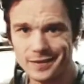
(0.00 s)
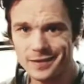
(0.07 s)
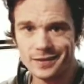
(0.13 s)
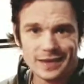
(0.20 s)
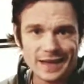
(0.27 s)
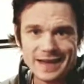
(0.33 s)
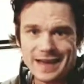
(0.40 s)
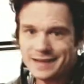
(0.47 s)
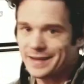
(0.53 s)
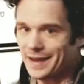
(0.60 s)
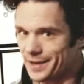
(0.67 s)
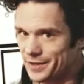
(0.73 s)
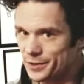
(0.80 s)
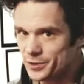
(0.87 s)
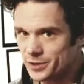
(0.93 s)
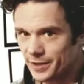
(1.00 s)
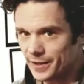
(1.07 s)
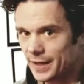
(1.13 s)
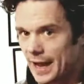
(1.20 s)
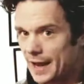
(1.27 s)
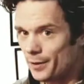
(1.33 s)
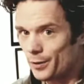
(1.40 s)
They get that
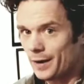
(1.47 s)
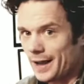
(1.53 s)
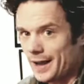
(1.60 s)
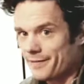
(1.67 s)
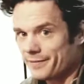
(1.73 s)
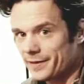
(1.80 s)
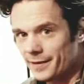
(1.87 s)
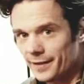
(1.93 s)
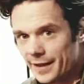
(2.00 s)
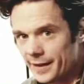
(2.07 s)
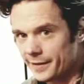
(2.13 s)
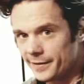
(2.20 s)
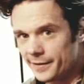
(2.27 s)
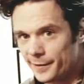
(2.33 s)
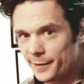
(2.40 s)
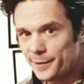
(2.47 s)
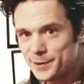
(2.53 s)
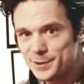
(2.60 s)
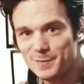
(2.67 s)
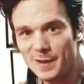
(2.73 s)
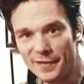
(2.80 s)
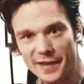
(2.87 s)
usually. I don't have to like
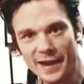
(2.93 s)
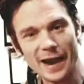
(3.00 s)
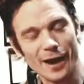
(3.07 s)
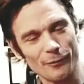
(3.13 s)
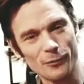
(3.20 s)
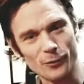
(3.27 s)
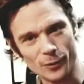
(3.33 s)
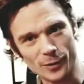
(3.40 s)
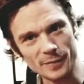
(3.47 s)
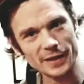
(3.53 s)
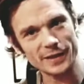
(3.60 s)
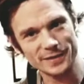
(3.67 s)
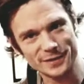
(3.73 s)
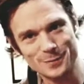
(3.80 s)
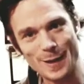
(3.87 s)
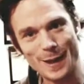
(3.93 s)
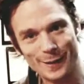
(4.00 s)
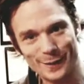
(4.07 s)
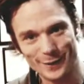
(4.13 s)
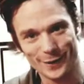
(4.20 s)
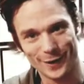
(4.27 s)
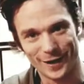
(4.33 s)
spell that out for them. They can smell
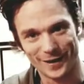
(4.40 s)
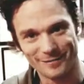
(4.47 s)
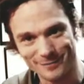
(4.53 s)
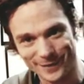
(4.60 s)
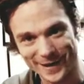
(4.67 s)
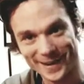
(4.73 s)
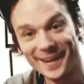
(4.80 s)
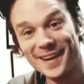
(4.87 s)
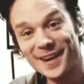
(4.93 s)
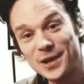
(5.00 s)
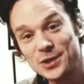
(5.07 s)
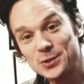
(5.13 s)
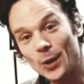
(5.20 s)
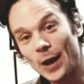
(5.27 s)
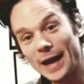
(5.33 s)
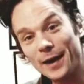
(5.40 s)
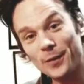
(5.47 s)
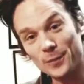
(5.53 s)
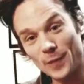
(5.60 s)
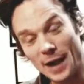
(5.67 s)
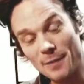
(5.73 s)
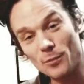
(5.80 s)
it off me. So
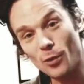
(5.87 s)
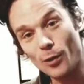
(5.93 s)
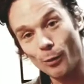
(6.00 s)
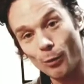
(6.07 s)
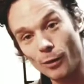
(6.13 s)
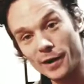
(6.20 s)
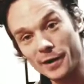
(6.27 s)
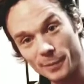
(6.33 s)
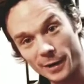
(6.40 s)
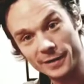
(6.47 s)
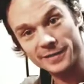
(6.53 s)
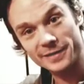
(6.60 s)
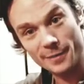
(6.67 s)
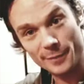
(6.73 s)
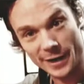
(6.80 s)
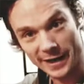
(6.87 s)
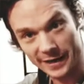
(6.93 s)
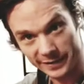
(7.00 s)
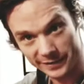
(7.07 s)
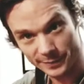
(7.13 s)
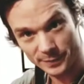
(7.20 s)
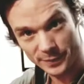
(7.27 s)
I'm more worried about
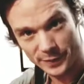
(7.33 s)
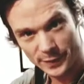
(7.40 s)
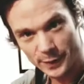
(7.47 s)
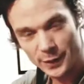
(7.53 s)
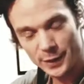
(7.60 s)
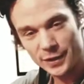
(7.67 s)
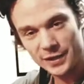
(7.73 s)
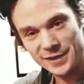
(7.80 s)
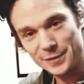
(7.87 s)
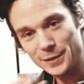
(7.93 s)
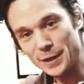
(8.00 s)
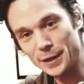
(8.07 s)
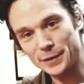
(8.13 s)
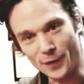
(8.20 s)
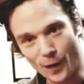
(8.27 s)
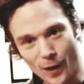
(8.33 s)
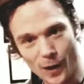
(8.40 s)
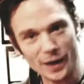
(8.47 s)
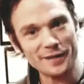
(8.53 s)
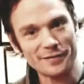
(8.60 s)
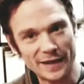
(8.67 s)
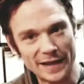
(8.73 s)
intimidating them. Do you think a
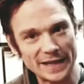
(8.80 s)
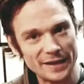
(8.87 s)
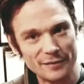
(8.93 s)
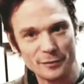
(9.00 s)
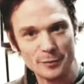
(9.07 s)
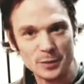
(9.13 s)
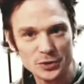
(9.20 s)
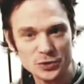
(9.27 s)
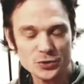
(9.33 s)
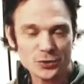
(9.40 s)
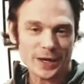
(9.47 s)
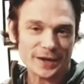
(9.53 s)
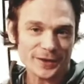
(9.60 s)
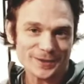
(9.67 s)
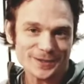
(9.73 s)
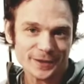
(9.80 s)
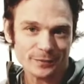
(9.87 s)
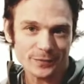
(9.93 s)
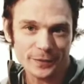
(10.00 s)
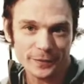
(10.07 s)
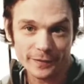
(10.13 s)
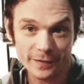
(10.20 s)
dog, if I give him a treat or
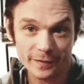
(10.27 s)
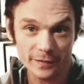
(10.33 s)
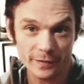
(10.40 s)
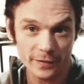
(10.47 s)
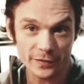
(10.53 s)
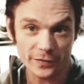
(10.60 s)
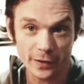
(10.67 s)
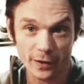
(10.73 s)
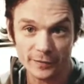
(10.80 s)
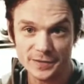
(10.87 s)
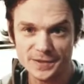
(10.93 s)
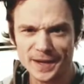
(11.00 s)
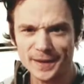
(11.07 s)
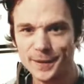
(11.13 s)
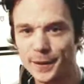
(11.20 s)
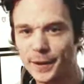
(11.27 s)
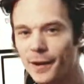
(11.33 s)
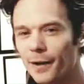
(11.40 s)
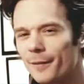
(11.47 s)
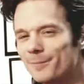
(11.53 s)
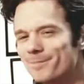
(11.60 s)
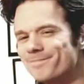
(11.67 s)
something, is all of a sudden going to
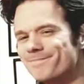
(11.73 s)
go,